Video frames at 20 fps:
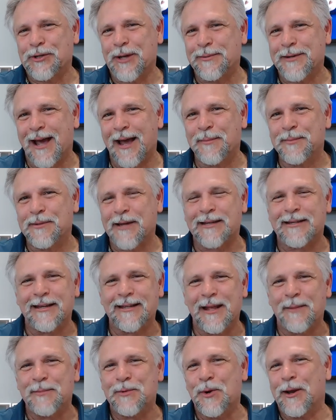Sometimes I
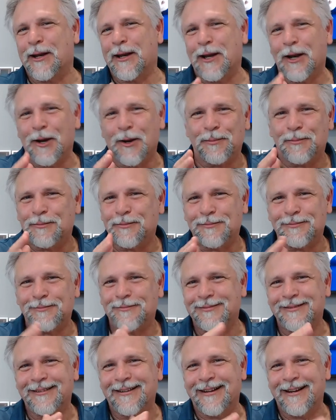see them doing little
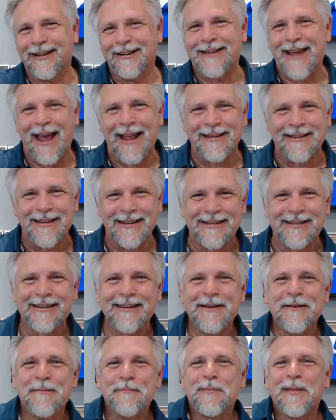little dances,
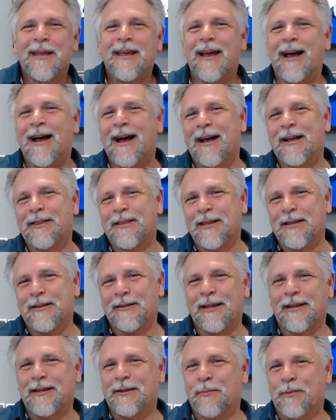uh, the
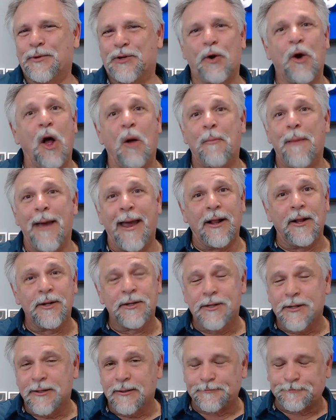which are all
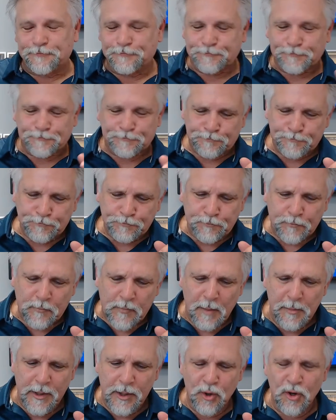males,
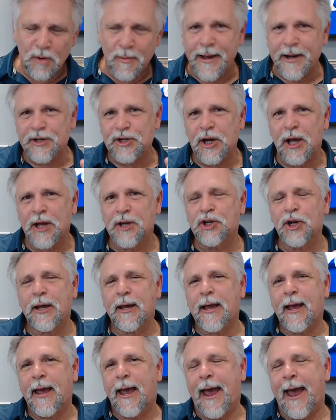but who am I to judge?
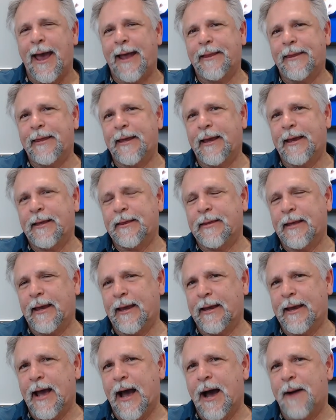And the
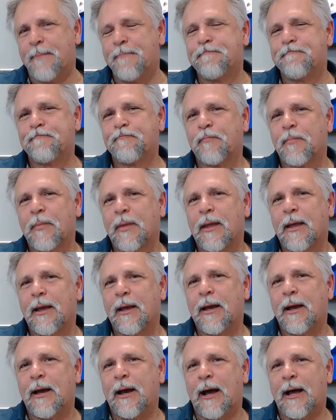the uh,
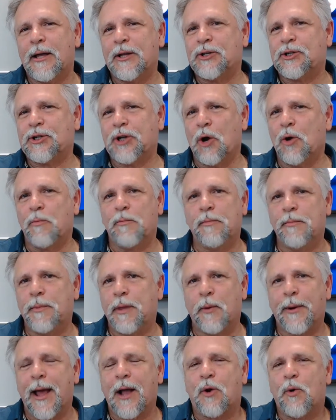uh, so
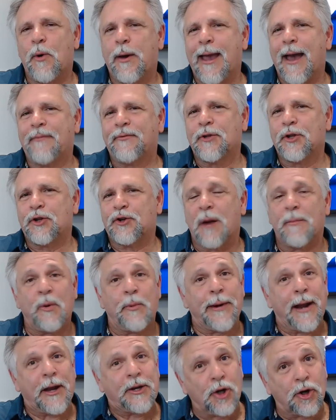they were not going after the trout.
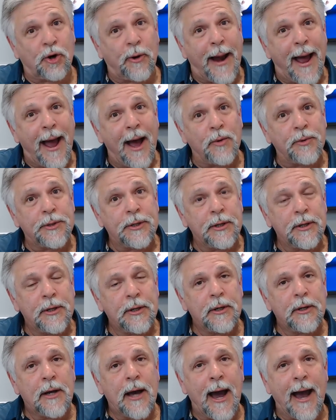But when I took her out,
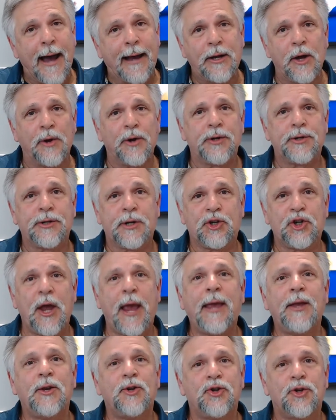I noticed a
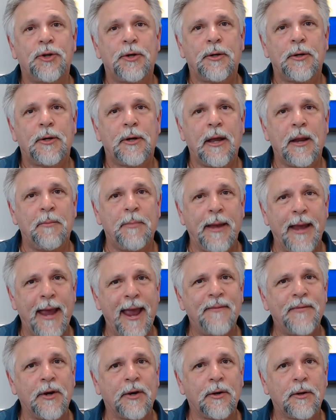change in
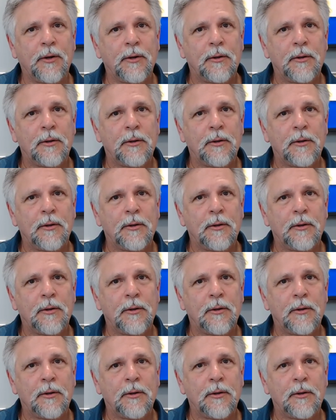behavior.